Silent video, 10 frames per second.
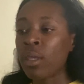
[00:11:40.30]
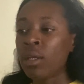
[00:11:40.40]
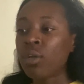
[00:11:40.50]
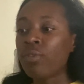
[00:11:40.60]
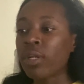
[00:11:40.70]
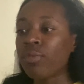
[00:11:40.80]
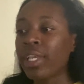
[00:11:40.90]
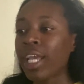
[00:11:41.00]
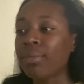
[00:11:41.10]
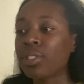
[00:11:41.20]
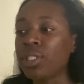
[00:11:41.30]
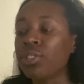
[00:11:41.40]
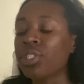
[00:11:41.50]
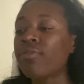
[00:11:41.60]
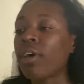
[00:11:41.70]
Runaway gaps are
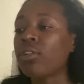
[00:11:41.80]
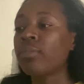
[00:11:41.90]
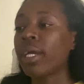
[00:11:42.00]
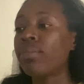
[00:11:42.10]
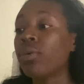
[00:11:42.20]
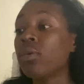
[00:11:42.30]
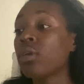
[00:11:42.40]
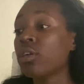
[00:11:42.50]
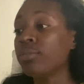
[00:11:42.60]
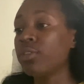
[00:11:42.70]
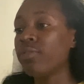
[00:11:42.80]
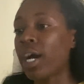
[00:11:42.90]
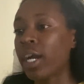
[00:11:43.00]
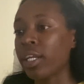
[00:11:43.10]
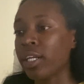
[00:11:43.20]
usually followed by a prolonged move
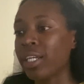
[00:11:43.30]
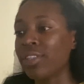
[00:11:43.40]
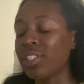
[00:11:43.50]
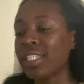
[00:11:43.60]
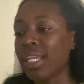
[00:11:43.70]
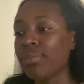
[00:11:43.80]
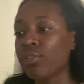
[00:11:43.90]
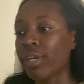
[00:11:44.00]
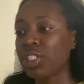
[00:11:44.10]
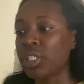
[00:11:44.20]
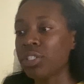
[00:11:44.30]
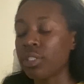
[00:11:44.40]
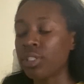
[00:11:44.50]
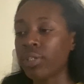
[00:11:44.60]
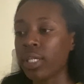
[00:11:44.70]
higher in the same direction as the
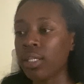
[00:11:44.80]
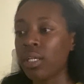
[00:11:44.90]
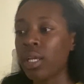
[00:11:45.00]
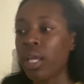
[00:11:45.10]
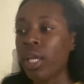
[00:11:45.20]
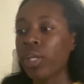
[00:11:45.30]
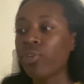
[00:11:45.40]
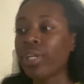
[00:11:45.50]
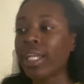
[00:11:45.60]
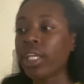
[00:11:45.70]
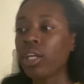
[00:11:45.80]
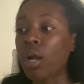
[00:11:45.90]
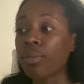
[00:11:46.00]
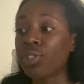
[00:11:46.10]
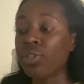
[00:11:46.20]
trend, creating an
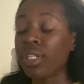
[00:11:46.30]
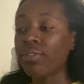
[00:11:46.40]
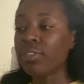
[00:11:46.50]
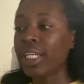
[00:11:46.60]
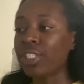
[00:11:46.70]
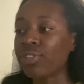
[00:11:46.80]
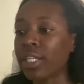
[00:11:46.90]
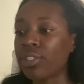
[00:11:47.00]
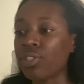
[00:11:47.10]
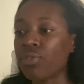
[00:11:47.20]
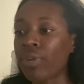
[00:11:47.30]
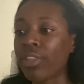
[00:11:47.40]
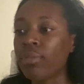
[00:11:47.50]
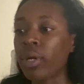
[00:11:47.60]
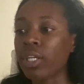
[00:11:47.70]
opportunity for day traders to ride the
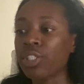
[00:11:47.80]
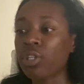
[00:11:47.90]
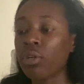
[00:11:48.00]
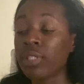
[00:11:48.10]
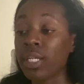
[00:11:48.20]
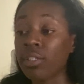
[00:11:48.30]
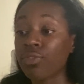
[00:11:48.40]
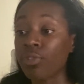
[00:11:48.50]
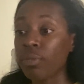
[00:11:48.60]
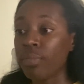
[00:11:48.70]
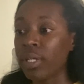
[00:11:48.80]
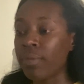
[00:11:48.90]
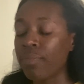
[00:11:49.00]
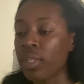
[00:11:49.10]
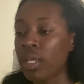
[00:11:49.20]
market's coattails for a bit.
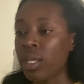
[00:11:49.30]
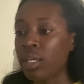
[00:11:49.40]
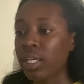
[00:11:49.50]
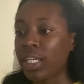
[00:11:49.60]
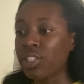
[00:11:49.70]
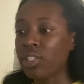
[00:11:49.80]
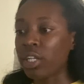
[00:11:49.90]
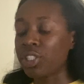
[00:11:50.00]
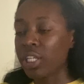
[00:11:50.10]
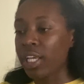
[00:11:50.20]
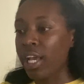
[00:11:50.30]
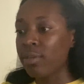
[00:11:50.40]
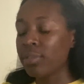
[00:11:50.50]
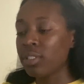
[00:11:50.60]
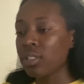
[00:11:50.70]
Exhaustion gaps.